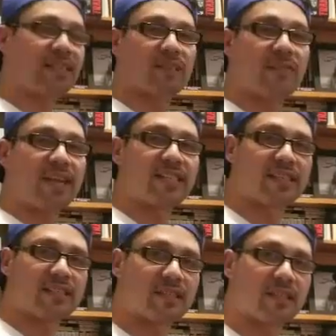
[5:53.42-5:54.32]
of
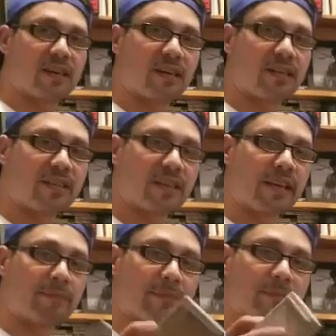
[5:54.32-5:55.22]
Aces, another
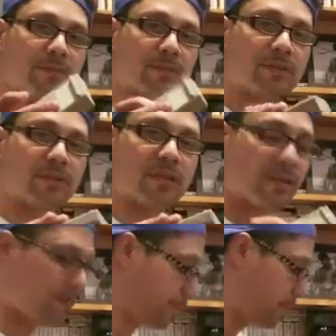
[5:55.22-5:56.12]
game, as you can see,
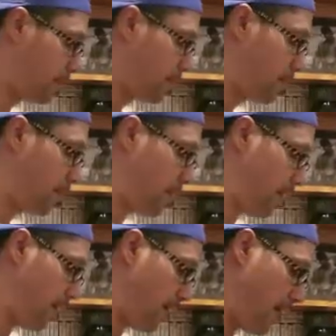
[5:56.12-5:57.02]

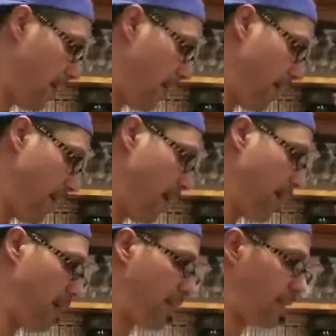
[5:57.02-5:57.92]
right?
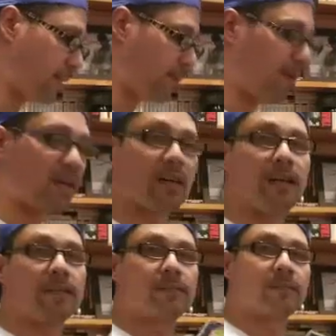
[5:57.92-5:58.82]
And this is the Bug
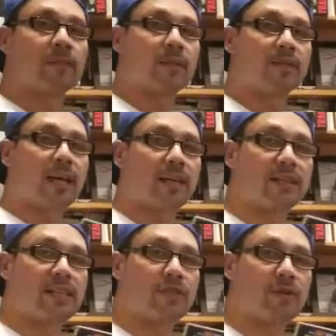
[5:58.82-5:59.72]
Hunt that
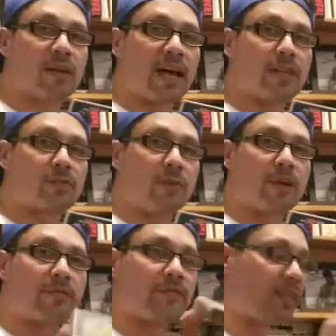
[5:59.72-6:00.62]
is utilized
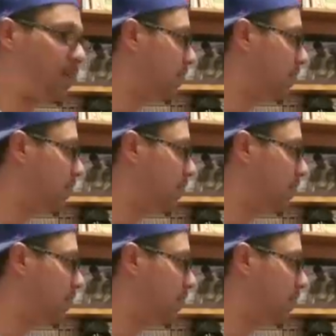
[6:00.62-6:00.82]
with the